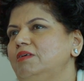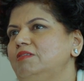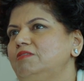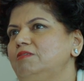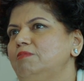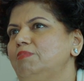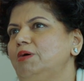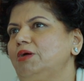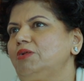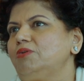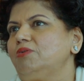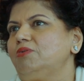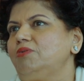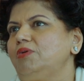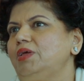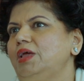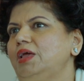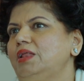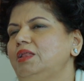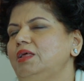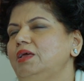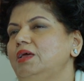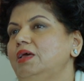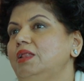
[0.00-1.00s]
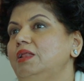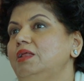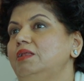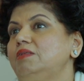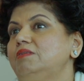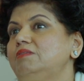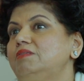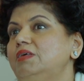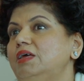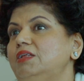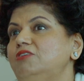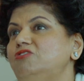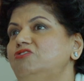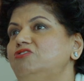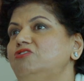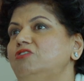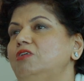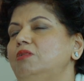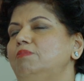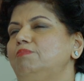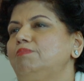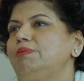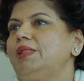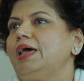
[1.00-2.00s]
It's about creating an
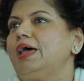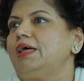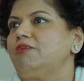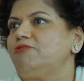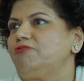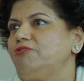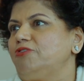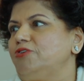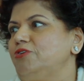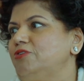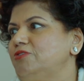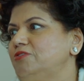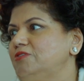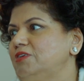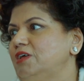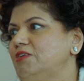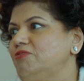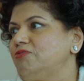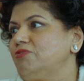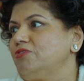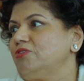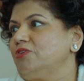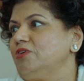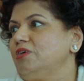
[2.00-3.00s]
intentional plan for yourself.